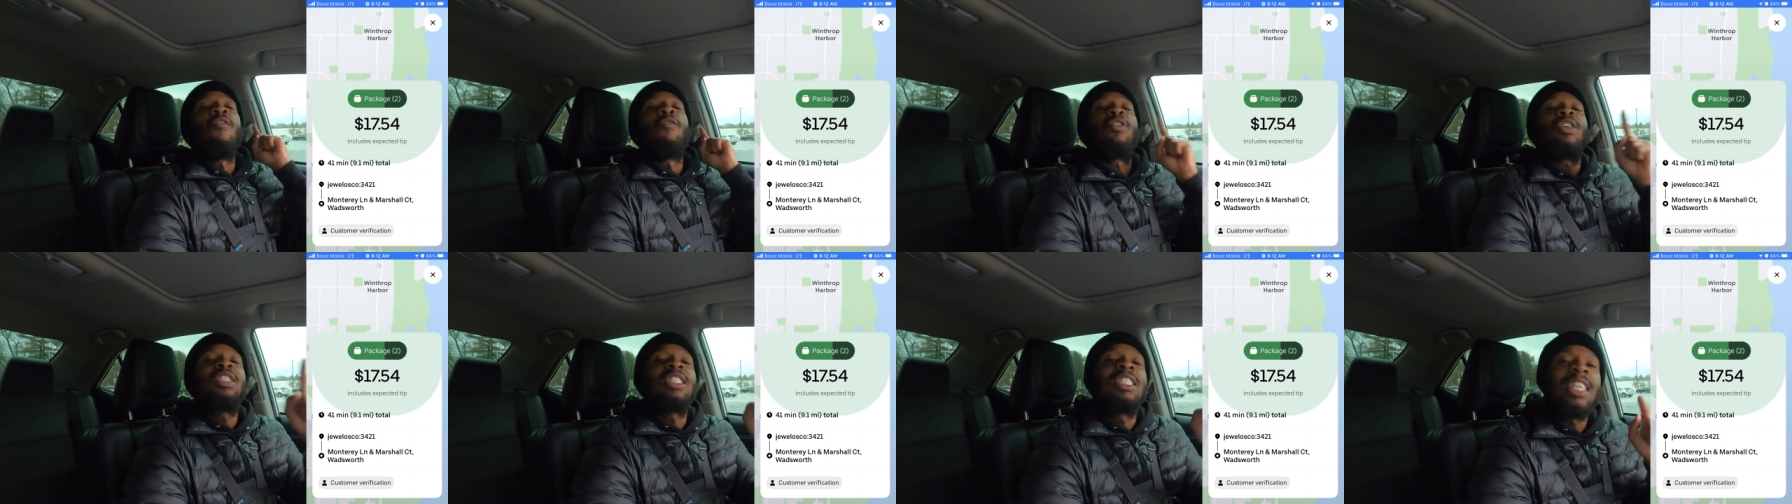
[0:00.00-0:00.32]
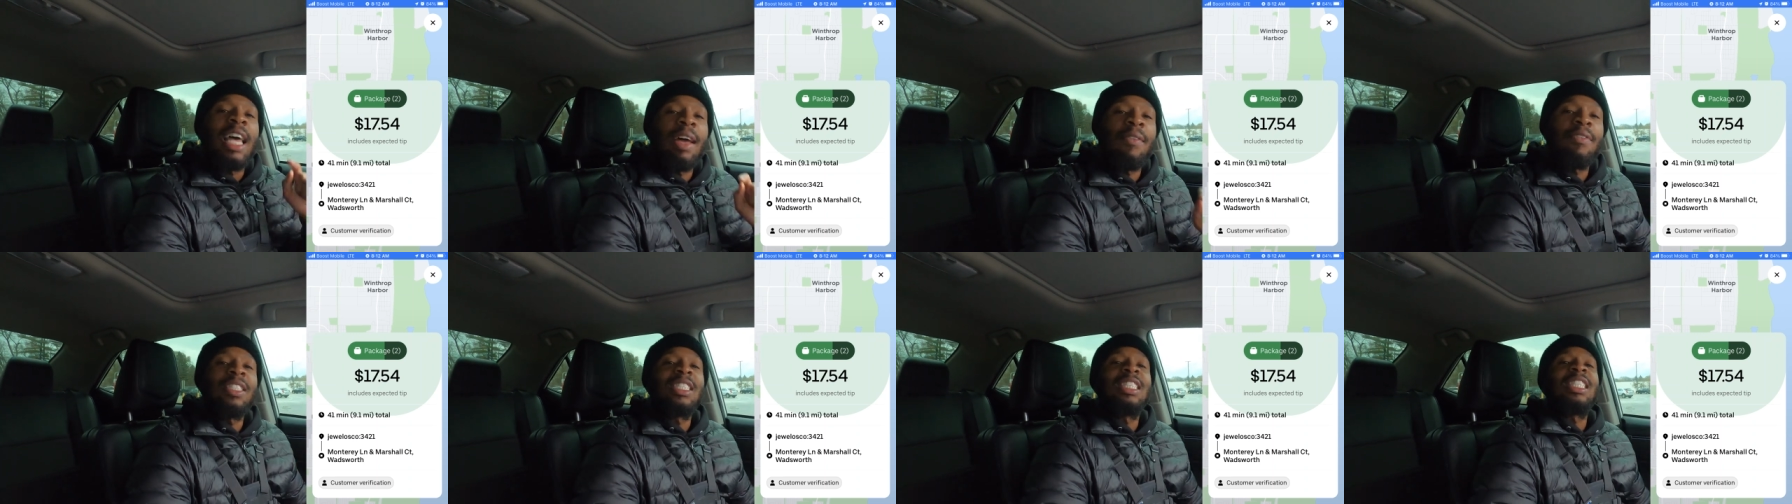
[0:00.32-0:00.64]
for
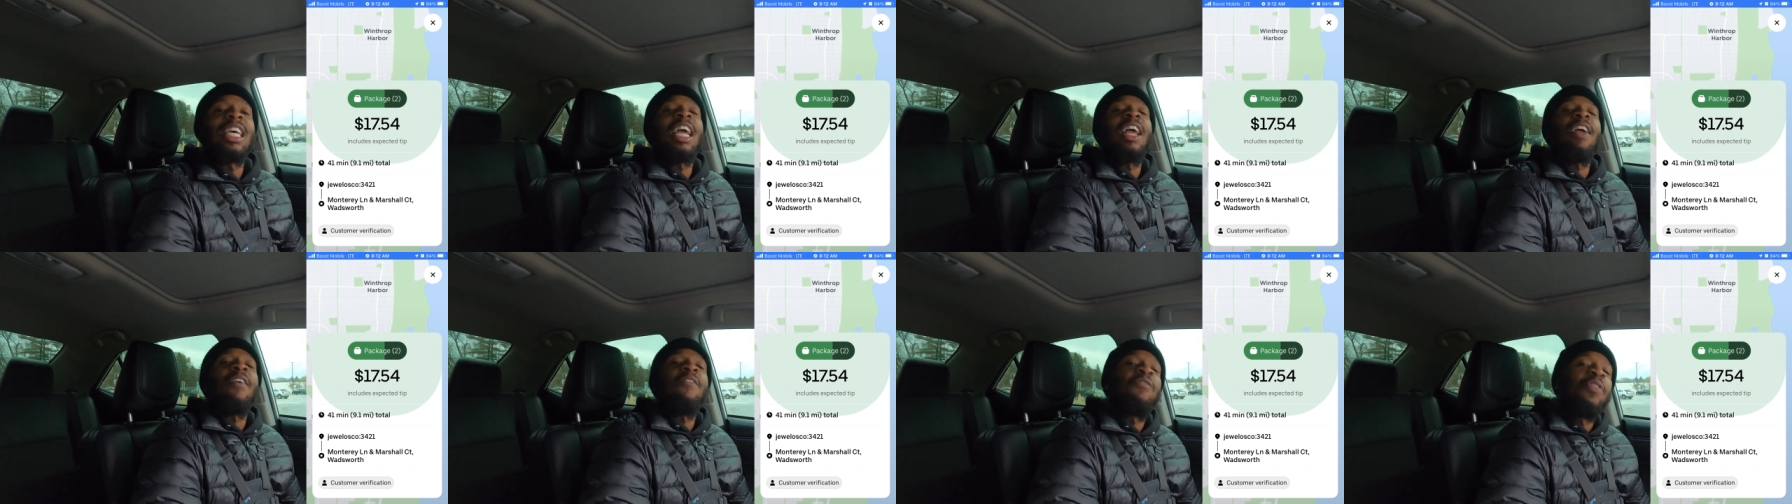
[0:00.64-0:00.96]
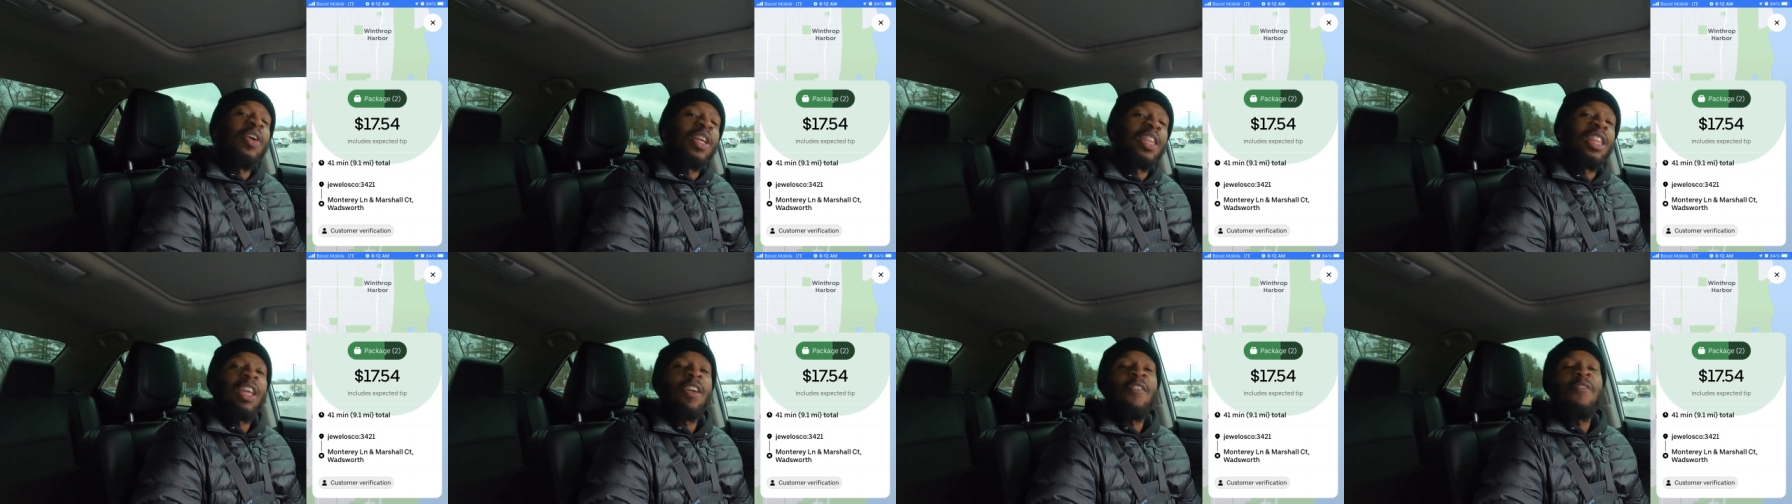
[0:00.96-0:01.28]

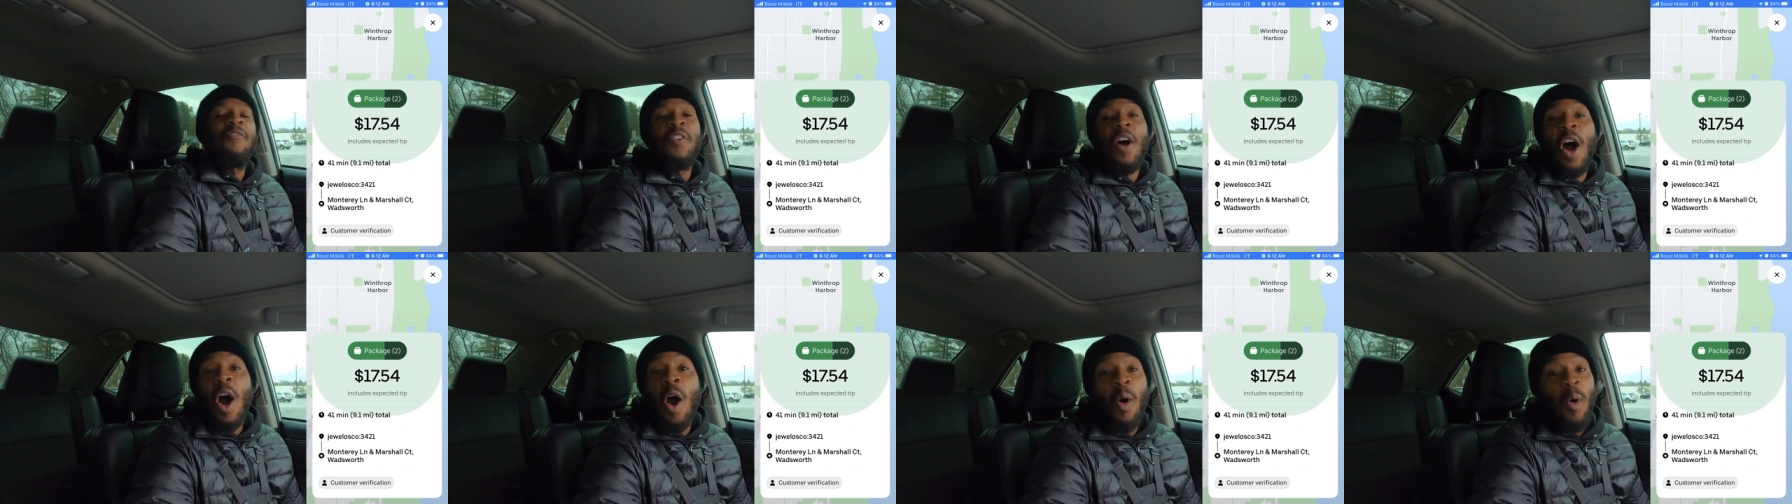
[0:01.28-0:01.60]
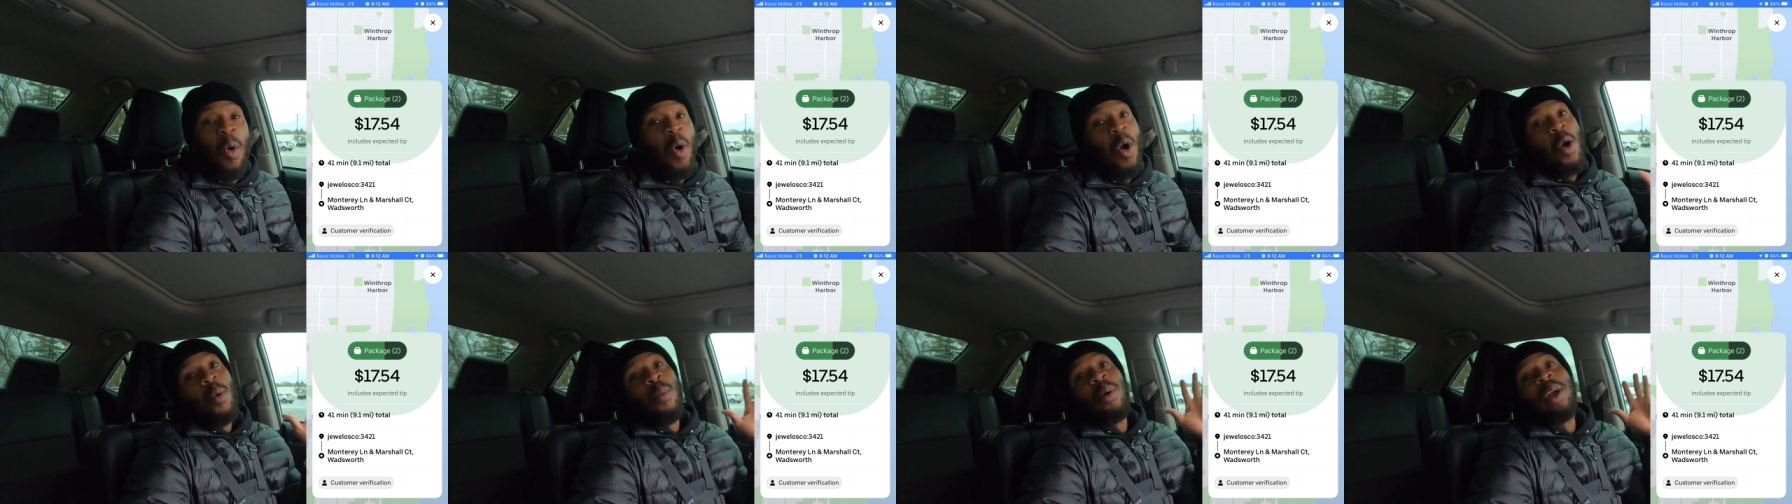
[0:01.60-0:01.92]

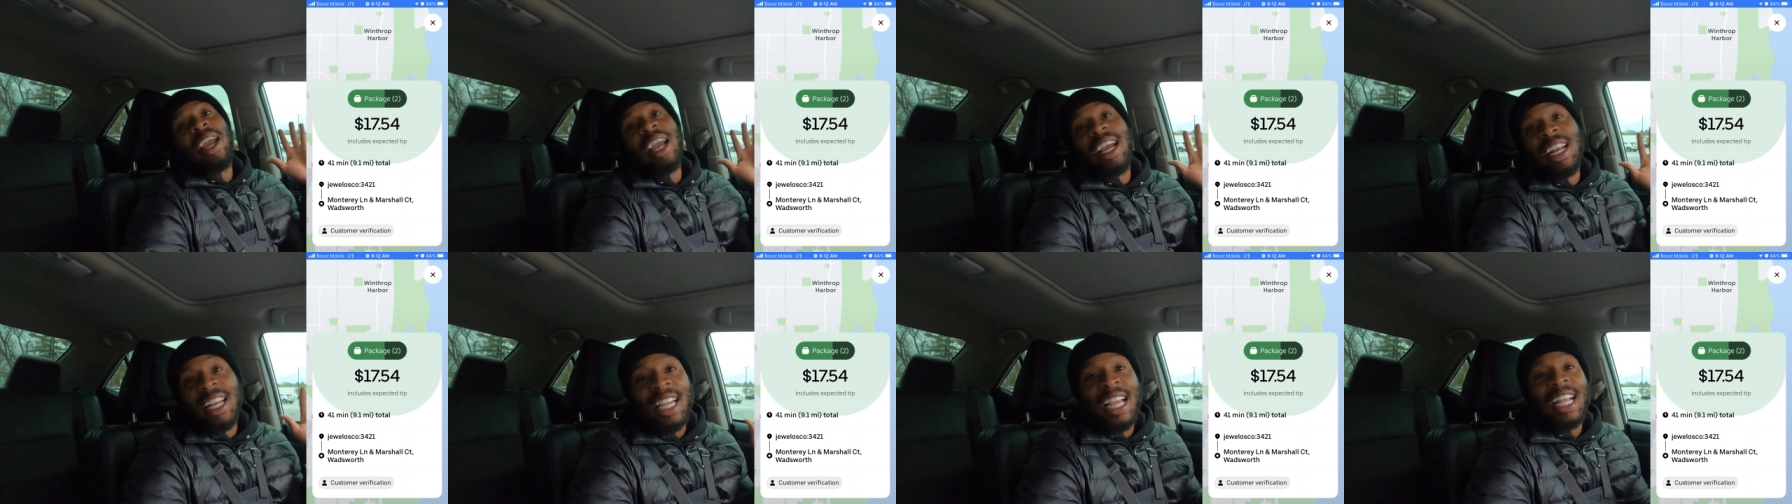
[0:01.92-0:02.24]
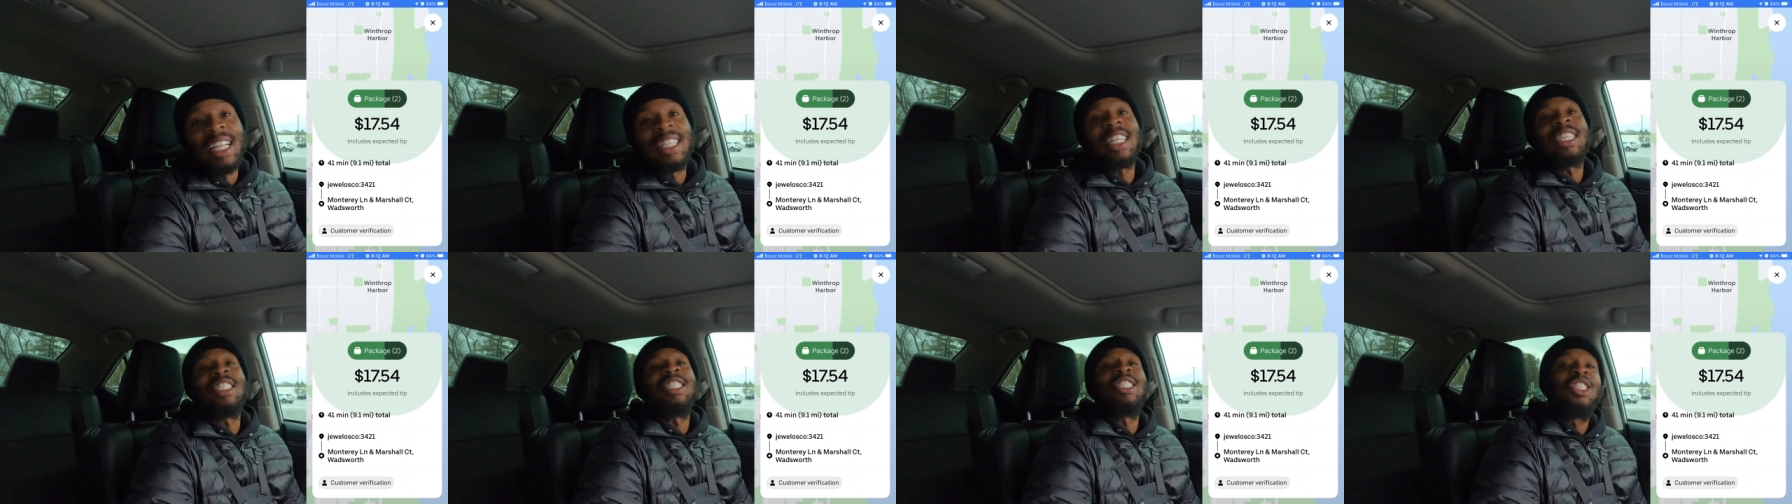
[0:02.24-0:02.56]
1754. We're here to
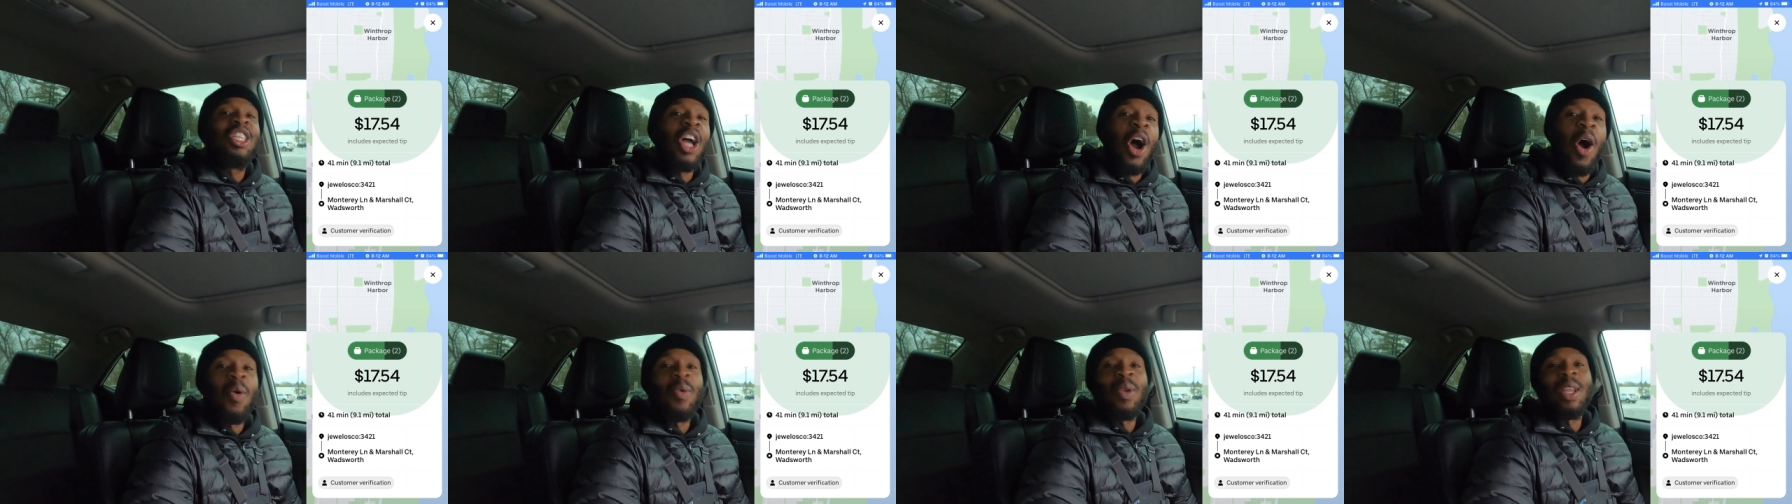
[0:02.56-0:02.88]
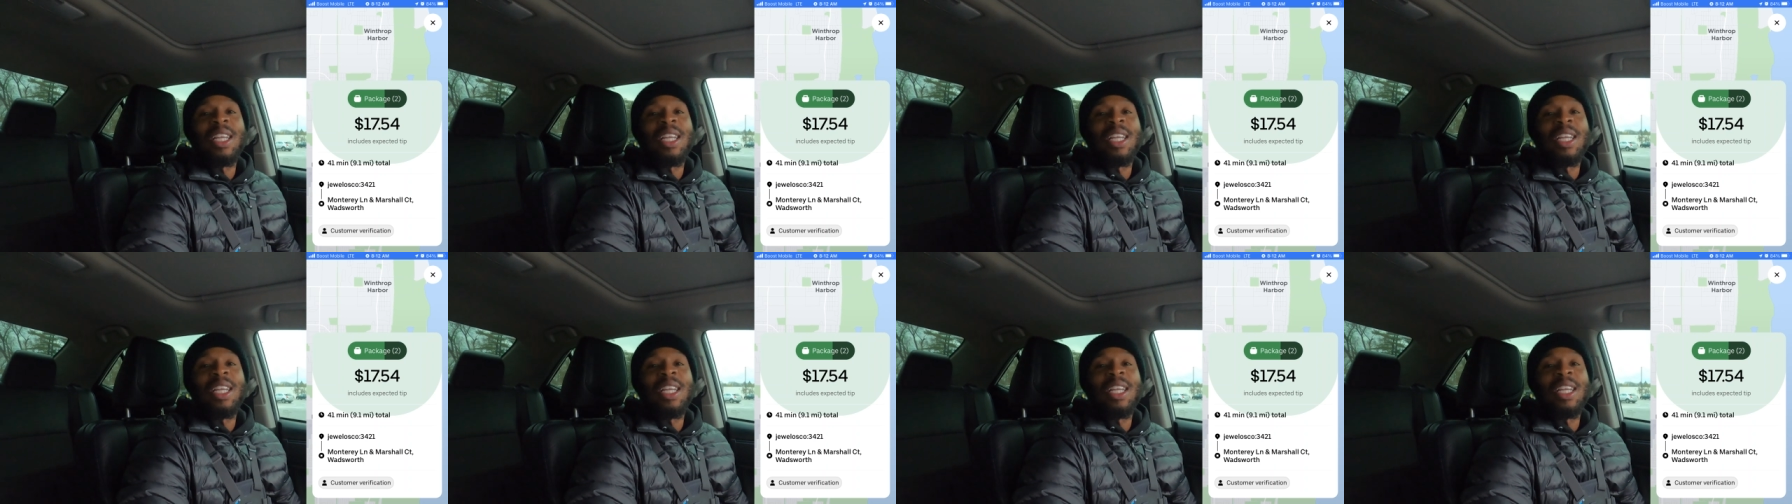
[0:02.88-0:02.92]
get this dough.